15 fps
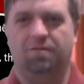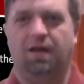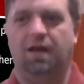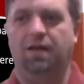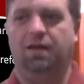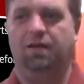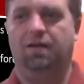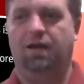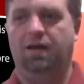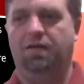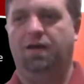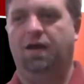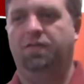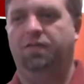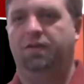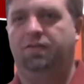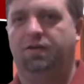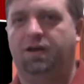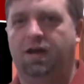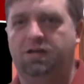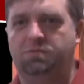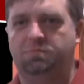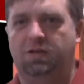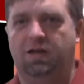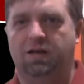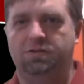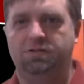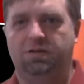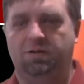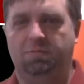I think
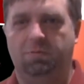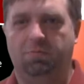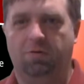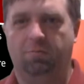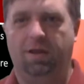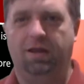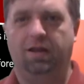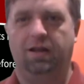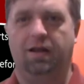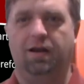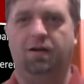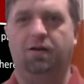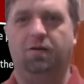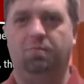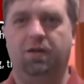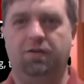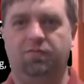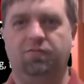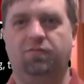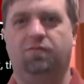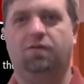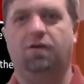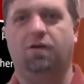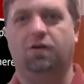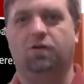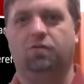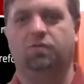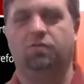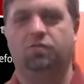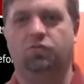the people making that argument are
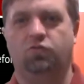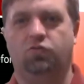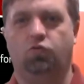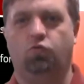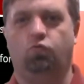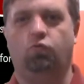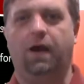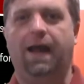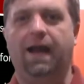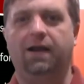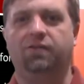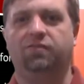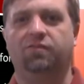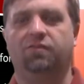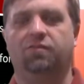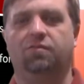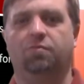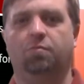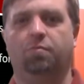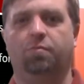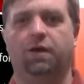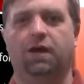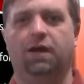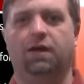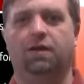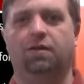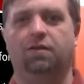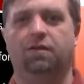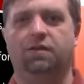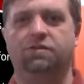correct, but
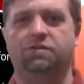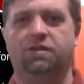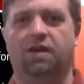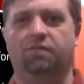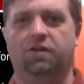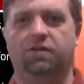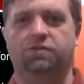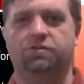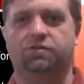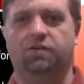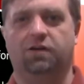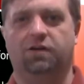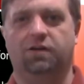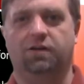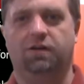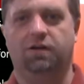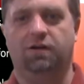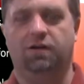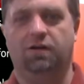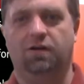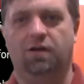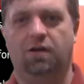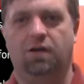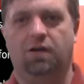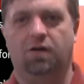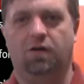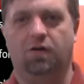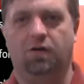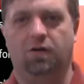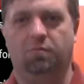they just haven't constructed their
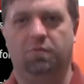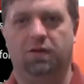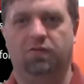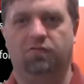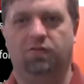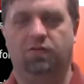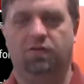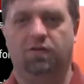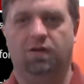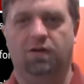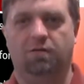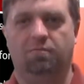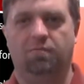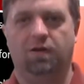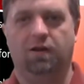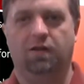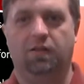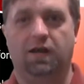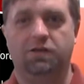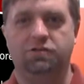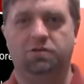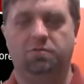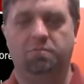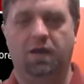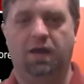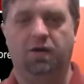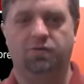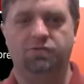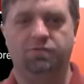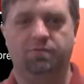argument in a logical
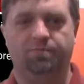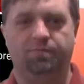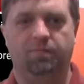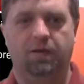manner. So